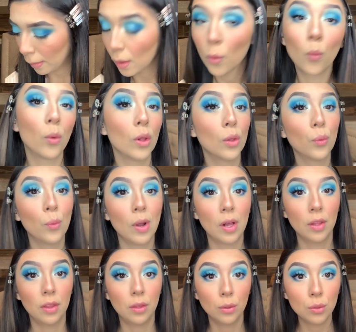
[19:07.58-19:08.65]
Well, while
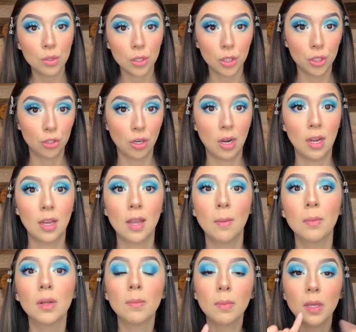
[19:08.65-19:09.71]
those are drying, I'm
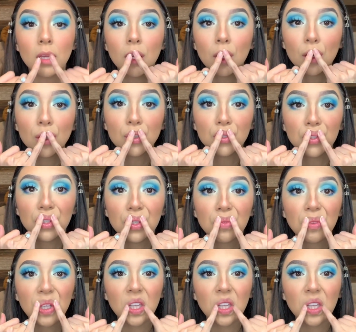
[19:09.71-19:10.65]
gonna be doing my